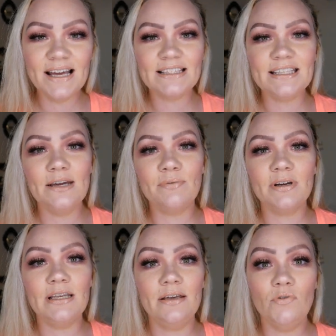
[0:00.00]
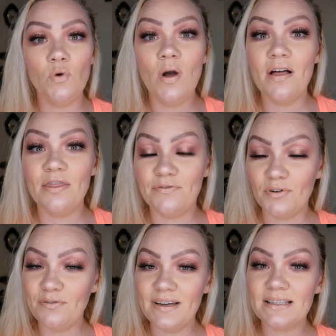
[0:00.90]
Today we're going to give you the
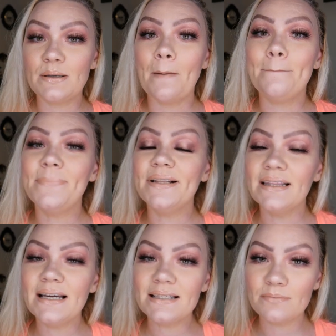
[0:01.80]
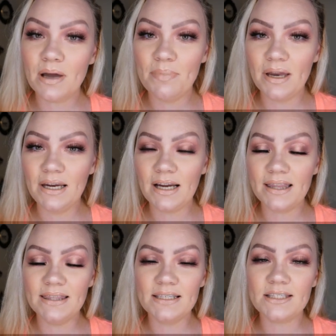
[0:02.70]
full face plus my opinion
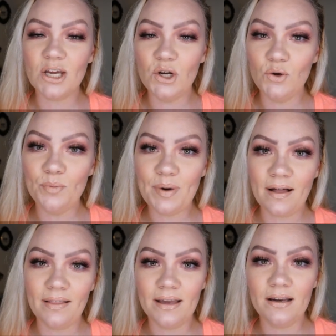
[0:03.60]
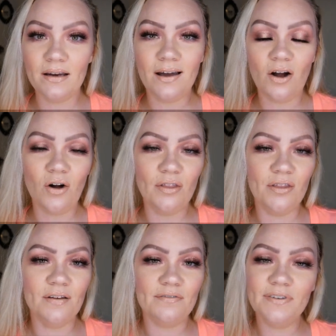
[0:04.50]
on this new palette, all
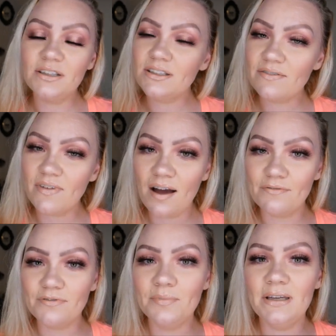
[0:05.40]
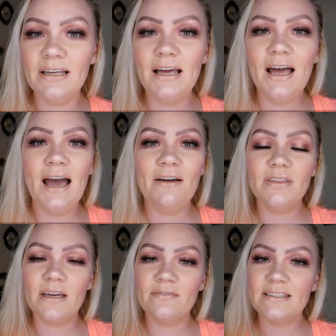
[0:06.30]
the feels I've gotten from it,
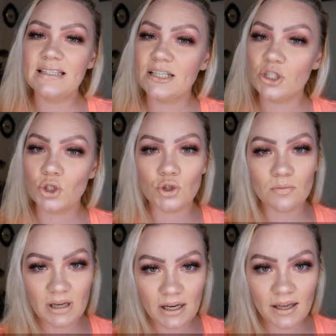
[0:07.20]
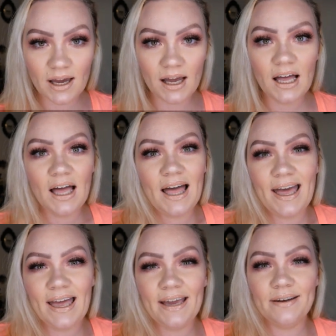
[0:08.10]
everything I've seen on social media,
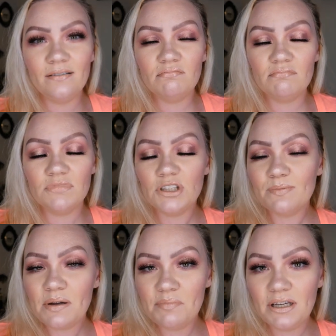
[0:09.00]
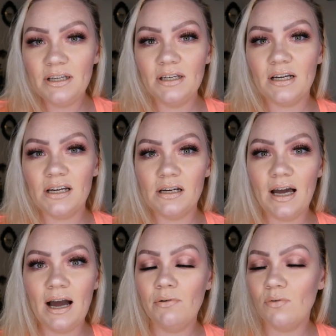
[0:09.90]
and just my opinion on
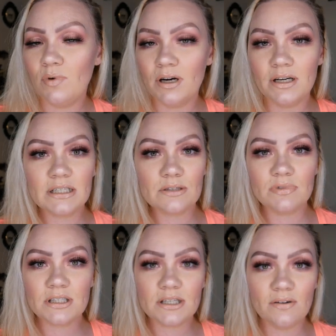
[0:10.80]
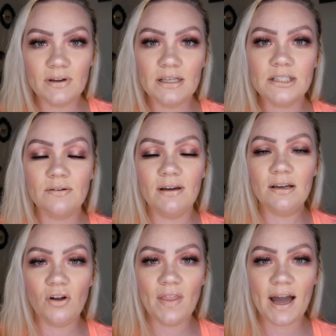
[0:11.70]
how it works, what's going into it,
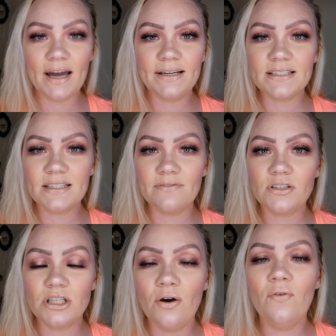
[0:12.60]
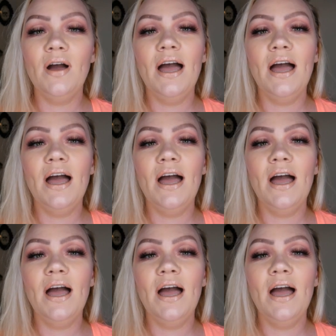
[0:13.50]
and all that kind of stuff. So